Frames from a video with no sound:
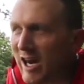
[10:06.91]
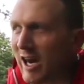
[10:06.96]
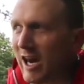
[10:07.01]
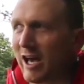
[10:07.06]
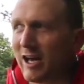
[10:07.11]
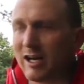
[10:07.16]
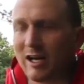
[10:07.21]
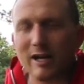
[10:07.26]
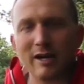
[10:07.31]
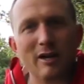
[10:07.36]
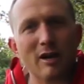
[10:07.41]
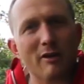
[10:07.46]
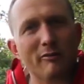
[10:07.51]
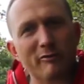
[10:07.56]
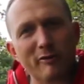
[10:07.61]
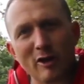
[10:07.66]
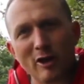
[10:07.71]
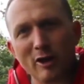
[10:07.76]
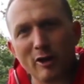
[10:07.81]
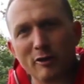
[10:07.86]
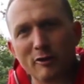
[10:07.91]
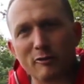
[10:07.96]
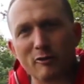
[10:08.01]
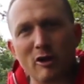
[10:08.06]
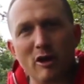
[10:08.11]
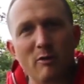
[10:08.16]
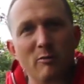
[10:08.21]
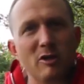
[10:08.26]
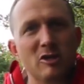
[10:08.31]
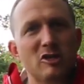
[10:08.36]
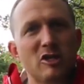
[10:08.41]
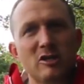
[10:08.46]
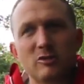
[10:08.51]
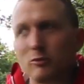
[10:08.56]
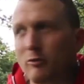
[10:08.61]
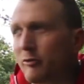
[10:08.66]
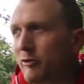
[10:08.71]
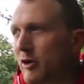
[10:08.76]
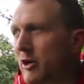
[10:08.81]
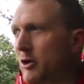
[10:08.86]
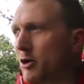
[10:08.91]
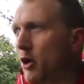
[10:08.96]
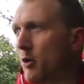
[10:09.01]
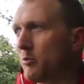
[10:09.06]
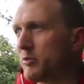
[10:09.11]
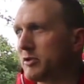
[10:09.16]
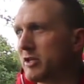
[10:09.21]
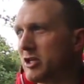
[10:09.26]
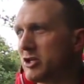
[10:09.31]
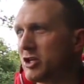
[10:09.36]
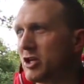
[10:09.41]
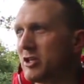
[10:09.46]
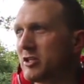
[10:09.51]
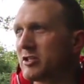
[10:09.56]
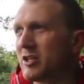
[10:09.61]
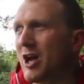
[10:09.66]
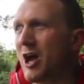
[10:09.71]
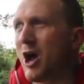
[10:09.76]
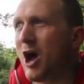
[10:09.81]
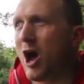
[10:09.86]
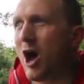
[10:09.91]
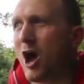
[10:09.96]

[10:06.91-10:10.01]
Luckily enough, 3 images or 3 compositions,